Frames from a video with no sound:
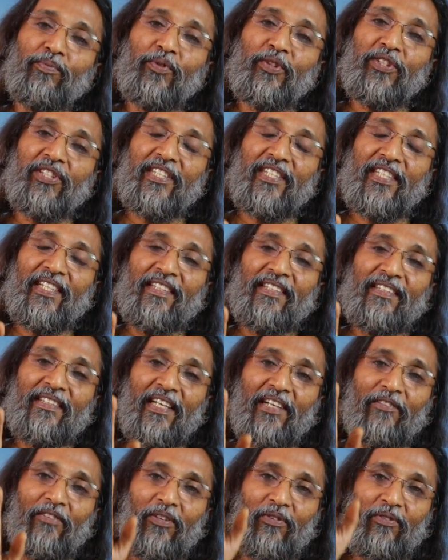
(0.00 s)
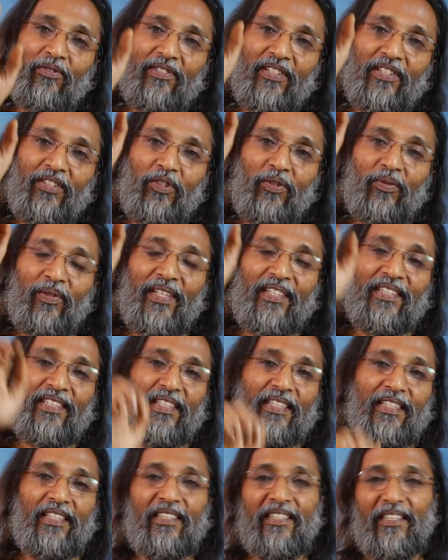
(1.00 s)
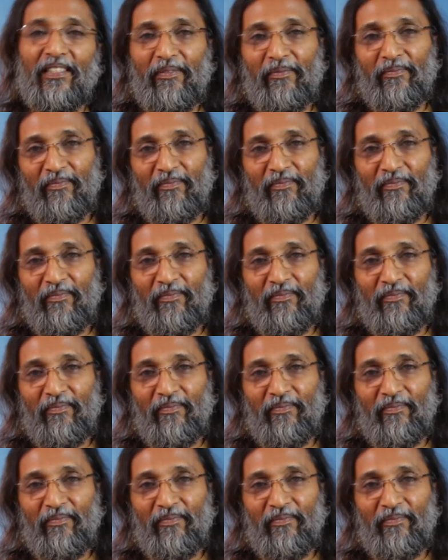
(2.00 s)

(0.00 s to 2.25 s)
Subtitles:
pushing the evolution towards it.